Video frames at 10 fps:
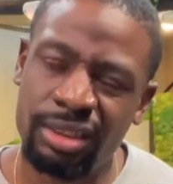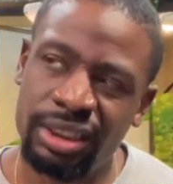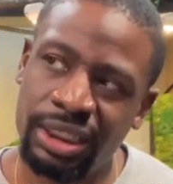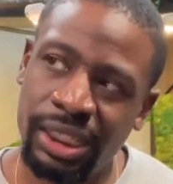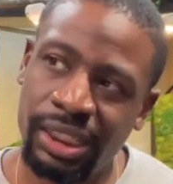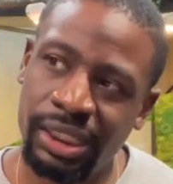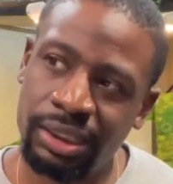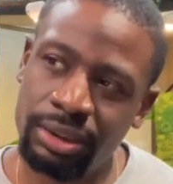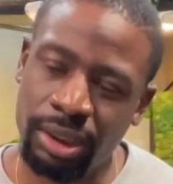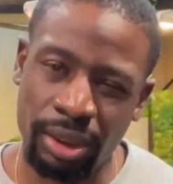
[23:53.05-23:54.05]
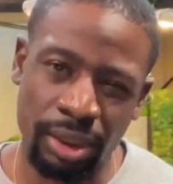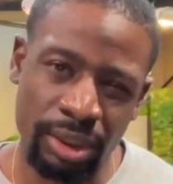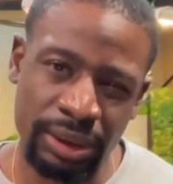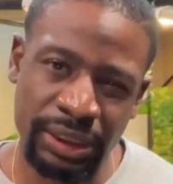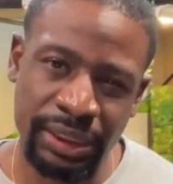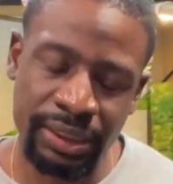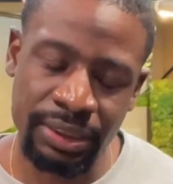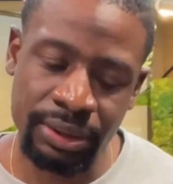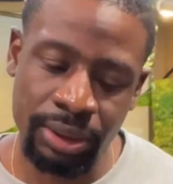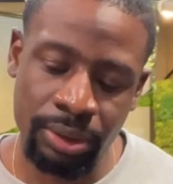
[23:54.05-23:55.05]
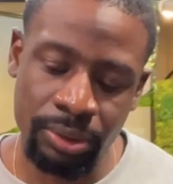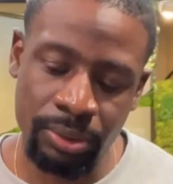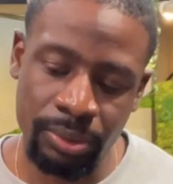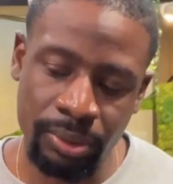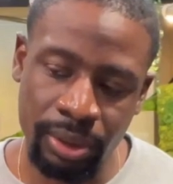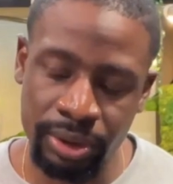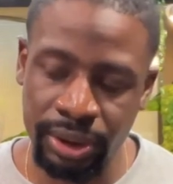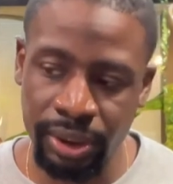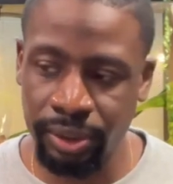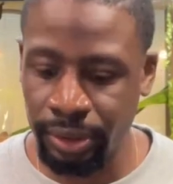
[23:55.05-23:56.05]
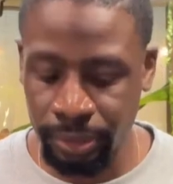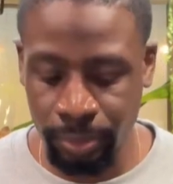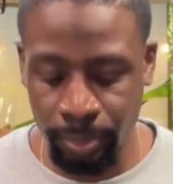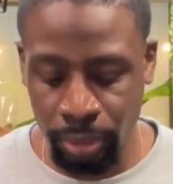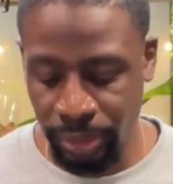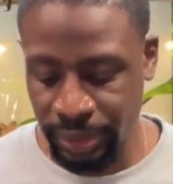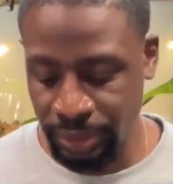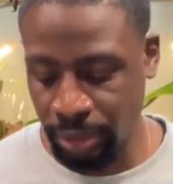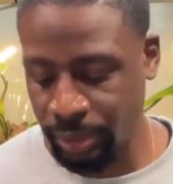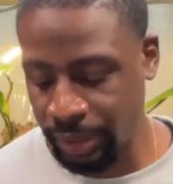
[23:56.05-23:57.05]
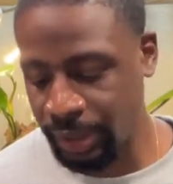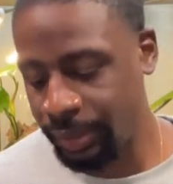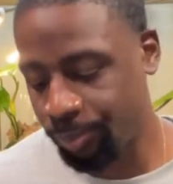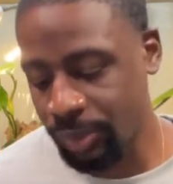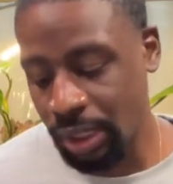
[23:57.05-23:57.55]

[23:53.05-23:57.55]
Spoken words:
10 to 13 year old boys or whatnot.